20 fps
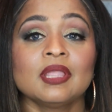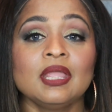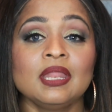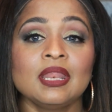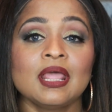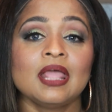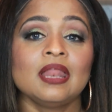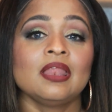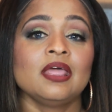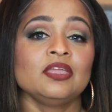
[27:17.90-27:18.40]

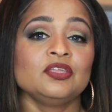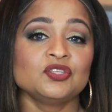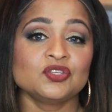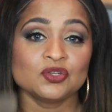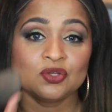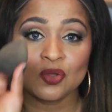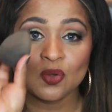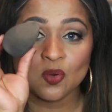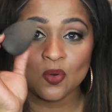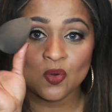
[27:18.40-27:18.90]
And I like
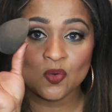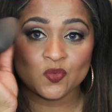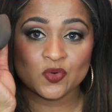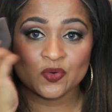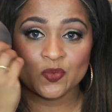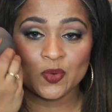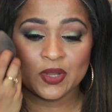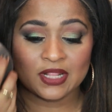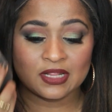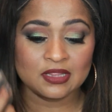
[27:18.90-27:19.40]
to go
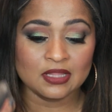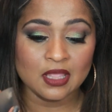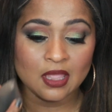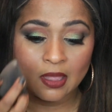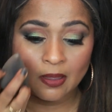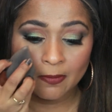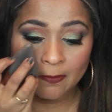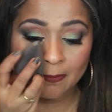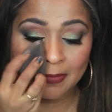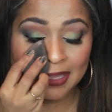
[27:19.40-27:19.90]
over with
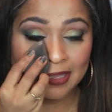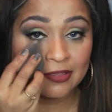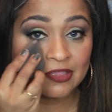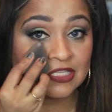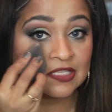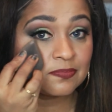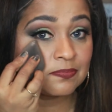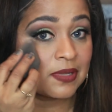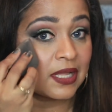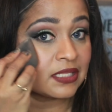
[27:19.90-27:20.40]
my
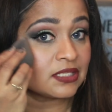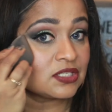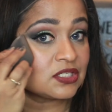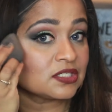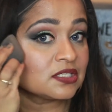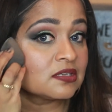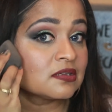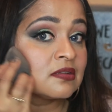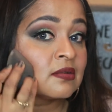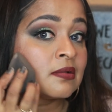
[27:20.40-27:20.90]

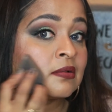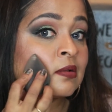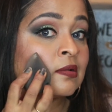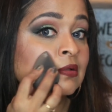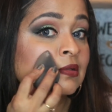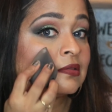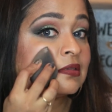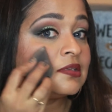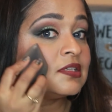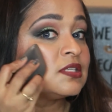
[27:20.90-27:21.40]
sponge.
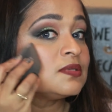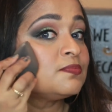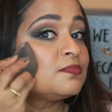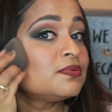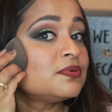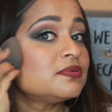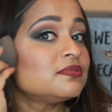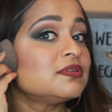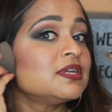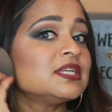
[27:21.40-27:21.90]

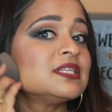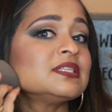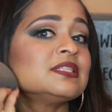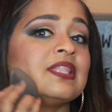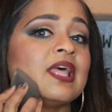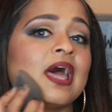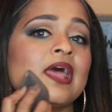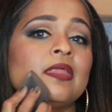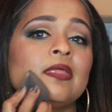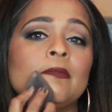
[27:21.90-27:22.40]
Just press
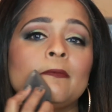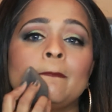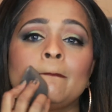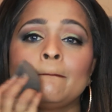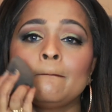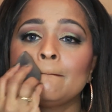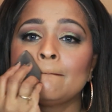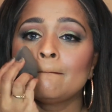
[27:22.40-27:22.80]
that in.